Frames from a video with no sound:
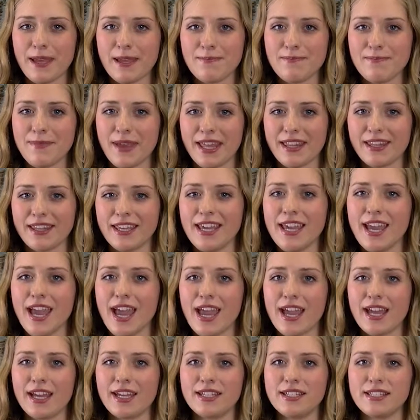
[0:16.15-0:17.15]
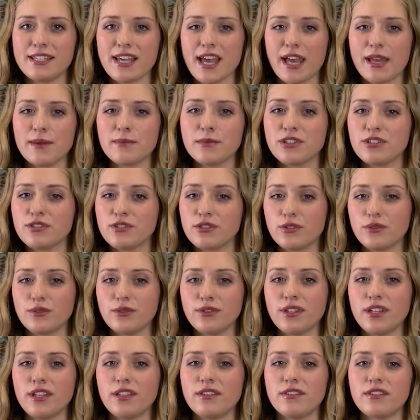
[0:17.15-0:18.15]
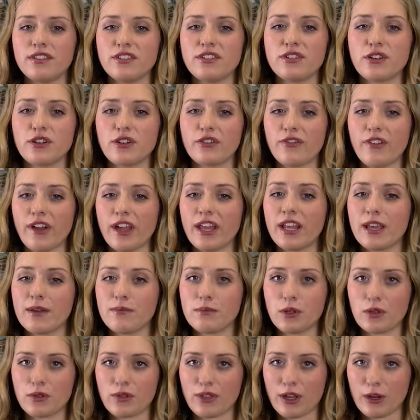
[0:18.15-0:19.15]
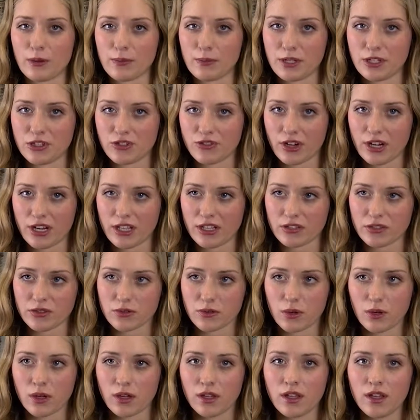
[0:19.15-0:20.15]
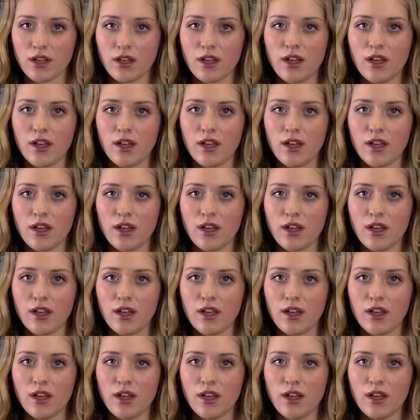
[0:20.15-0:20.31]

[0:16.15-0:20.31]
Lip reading: Payton Bailey, and I am a student in the Certified Hypnotherapy Training School.